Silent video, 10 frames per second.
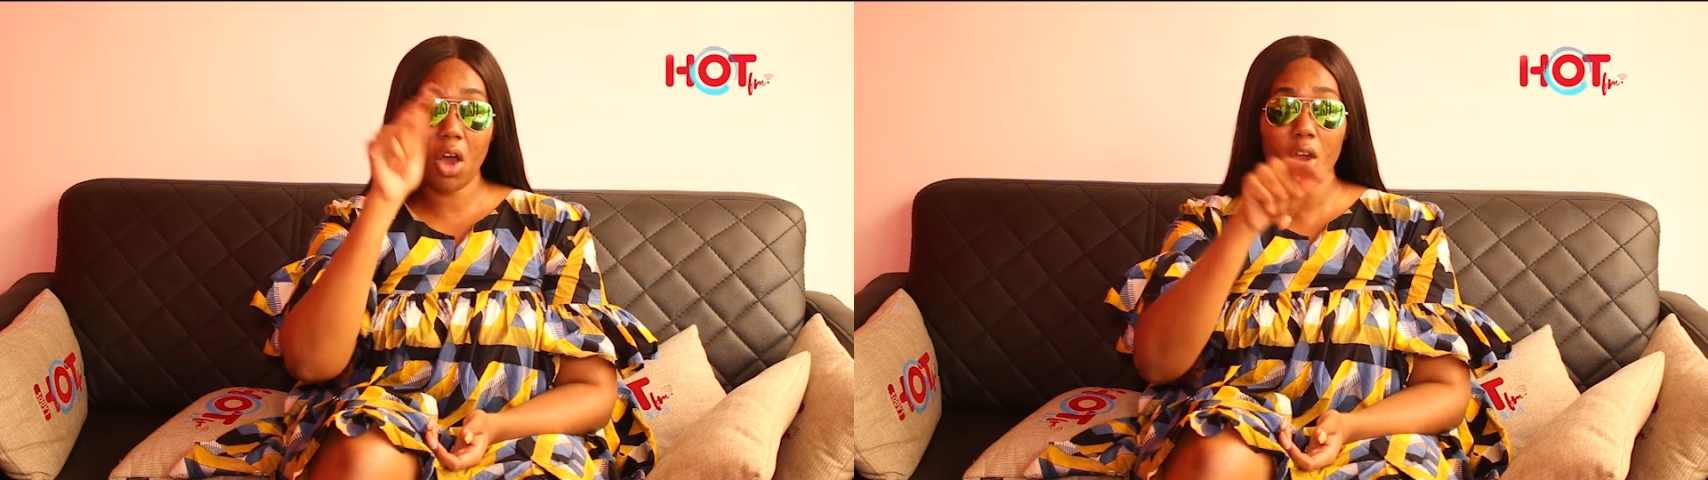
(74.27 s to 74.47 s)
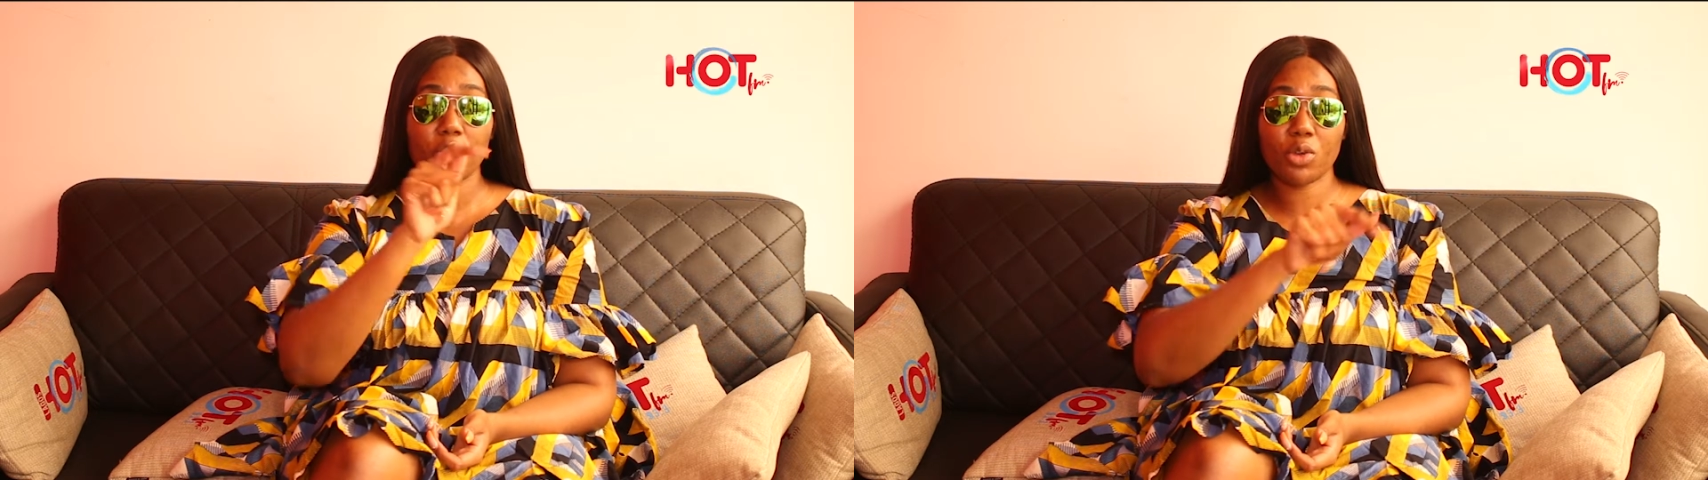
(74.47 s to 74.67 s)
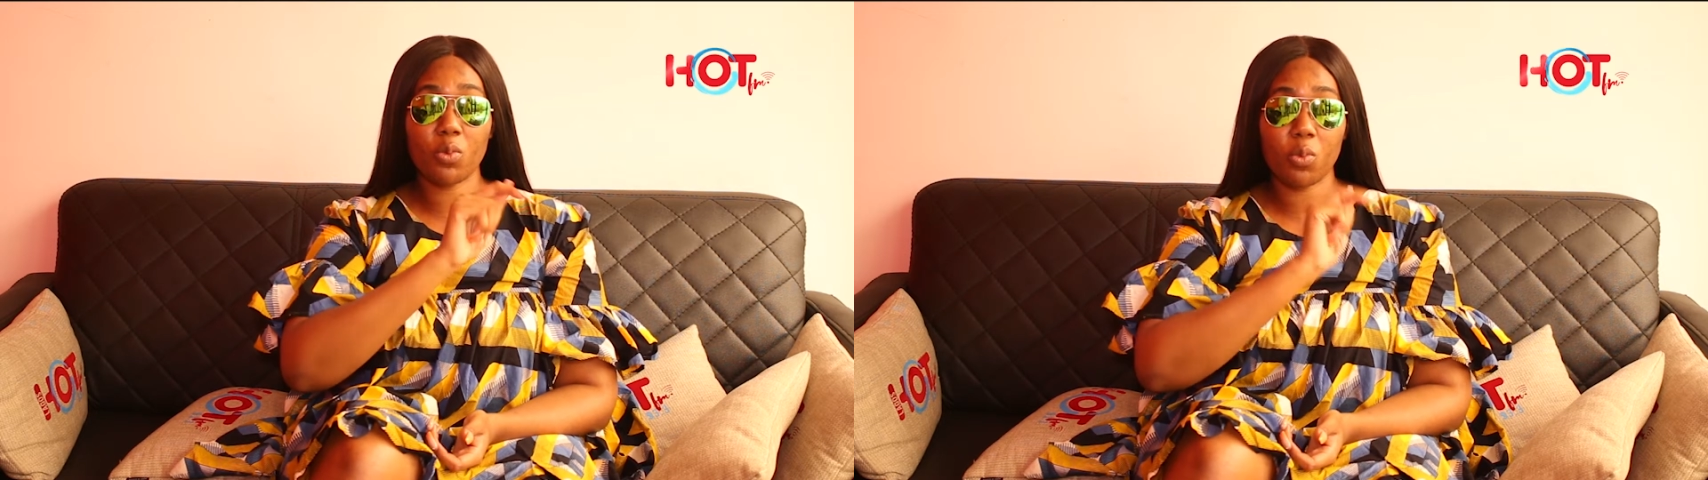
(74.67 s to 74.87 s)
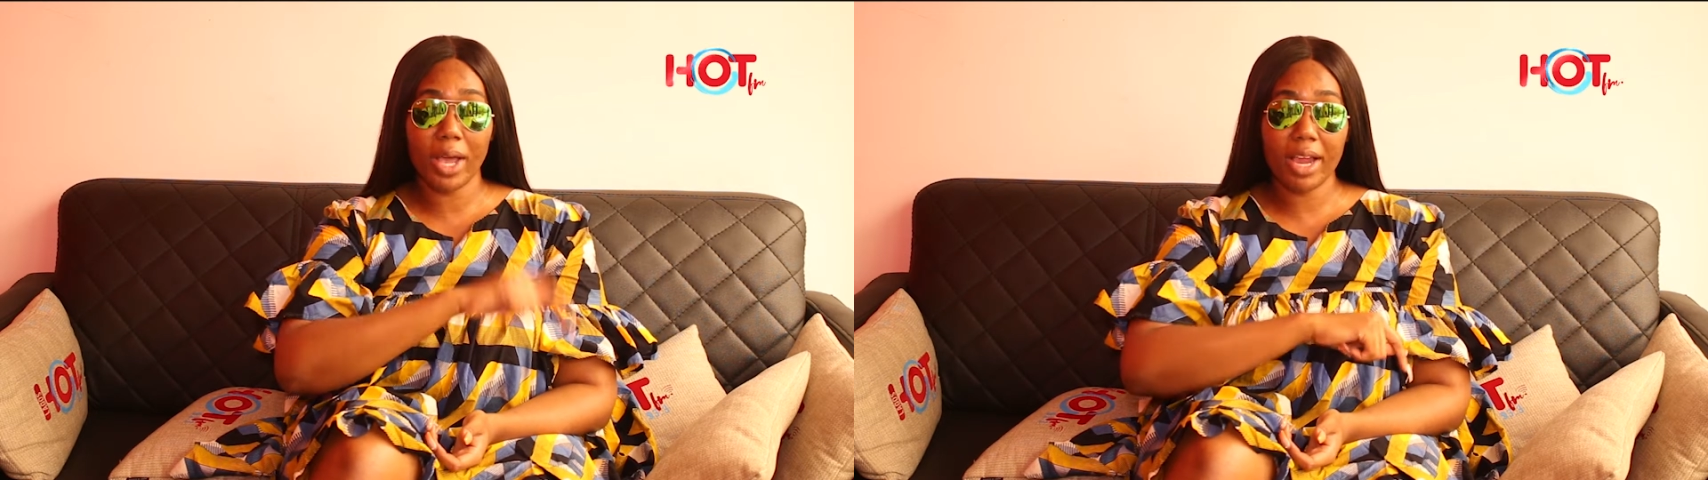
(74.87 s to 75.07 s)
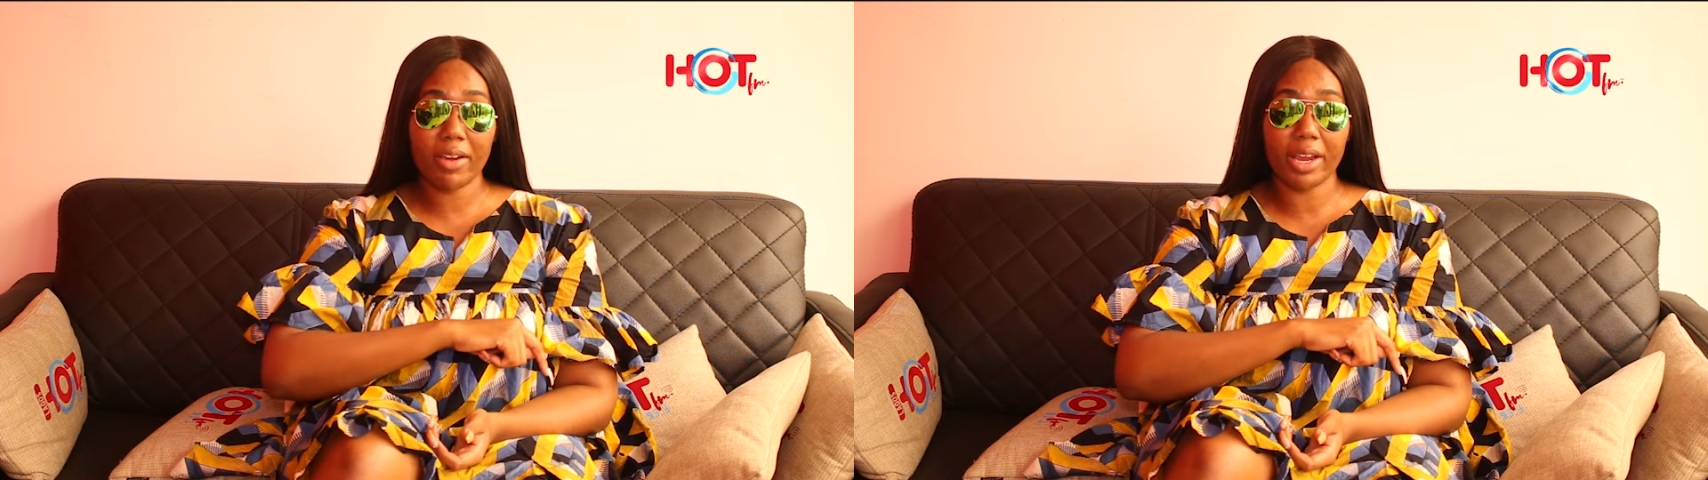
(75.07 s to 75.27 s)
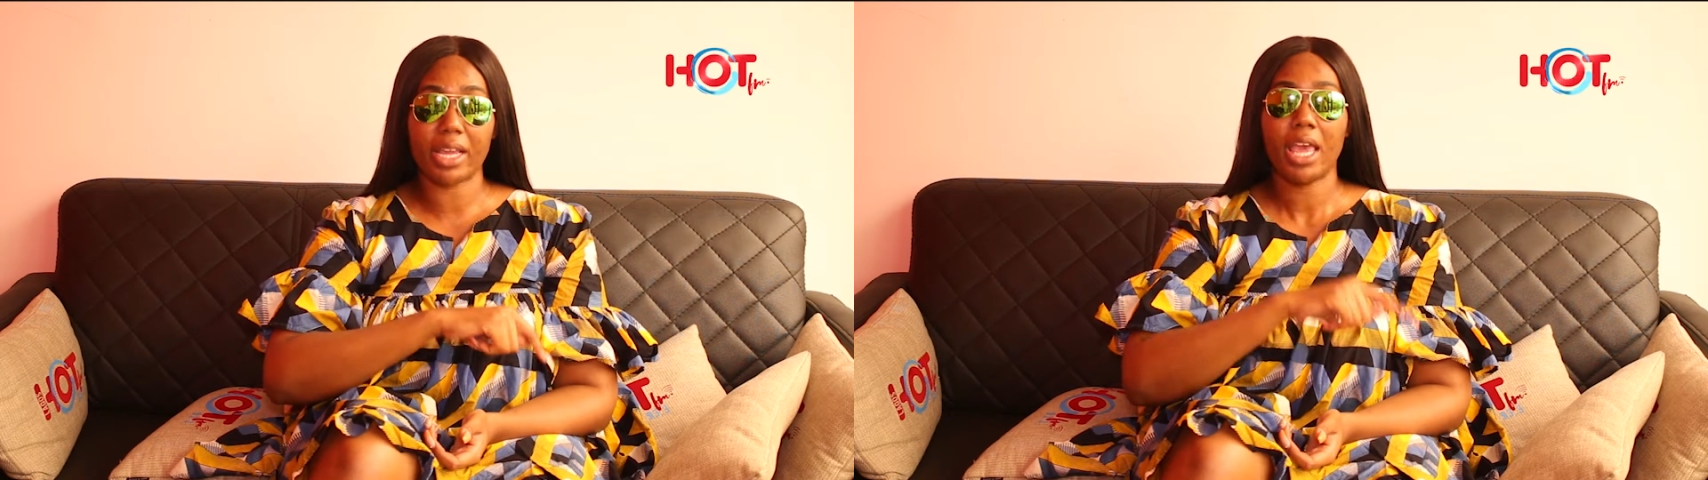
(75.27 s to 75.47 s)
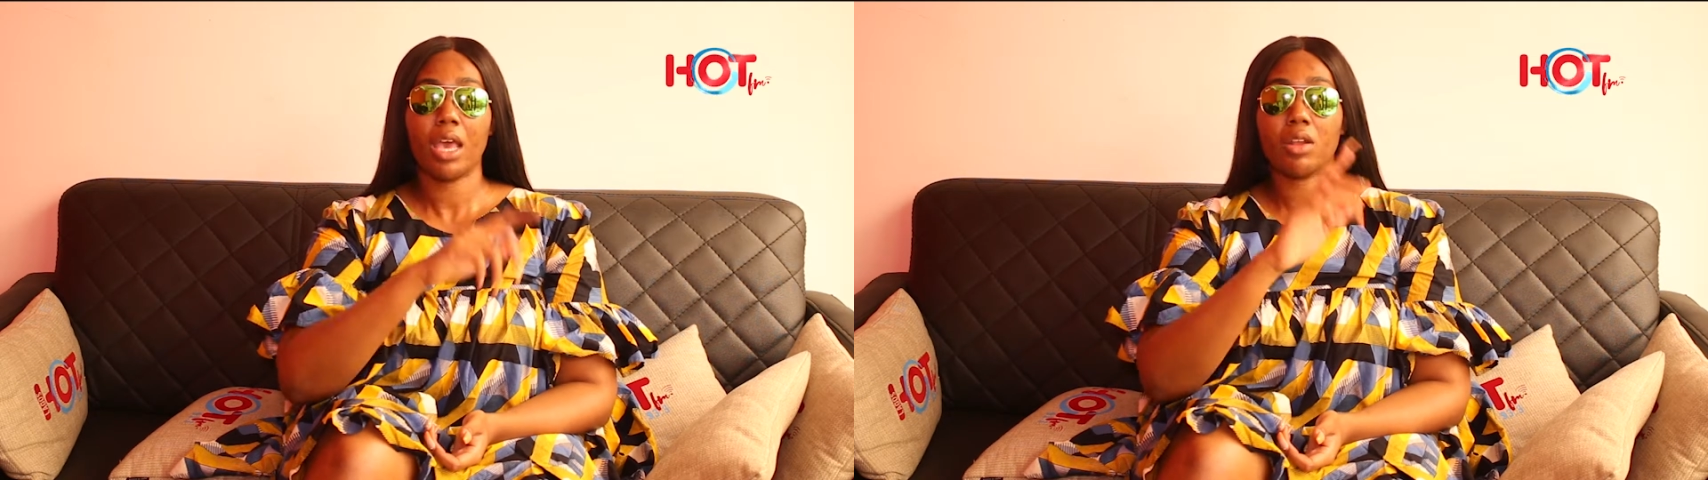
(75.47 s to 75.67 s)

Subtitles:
are you wearing?